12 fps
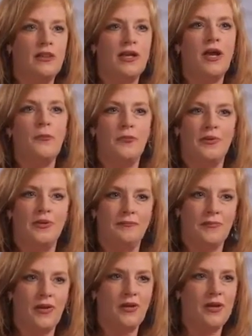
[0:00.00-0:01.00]
company,
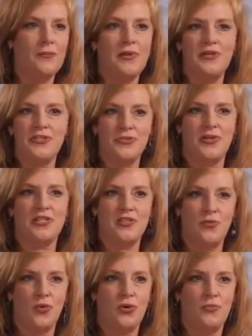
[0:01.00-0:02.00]
our company's
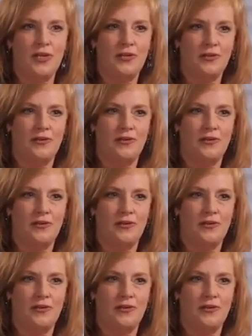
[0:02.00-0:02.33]
transforming,